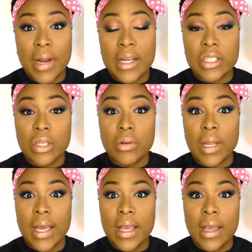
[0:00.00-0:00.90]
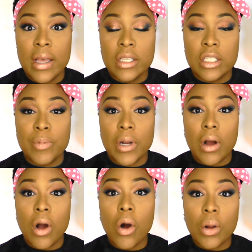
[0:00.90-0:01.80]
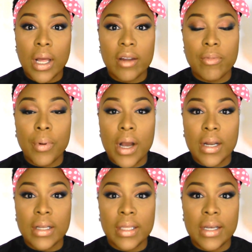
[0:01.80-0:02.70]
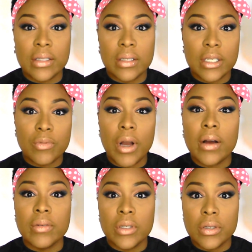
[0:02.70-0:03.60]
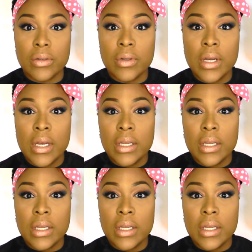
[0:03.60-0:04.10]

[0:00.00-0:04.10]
but I just don't like to put a whole lot of product there, so that's why I'll do,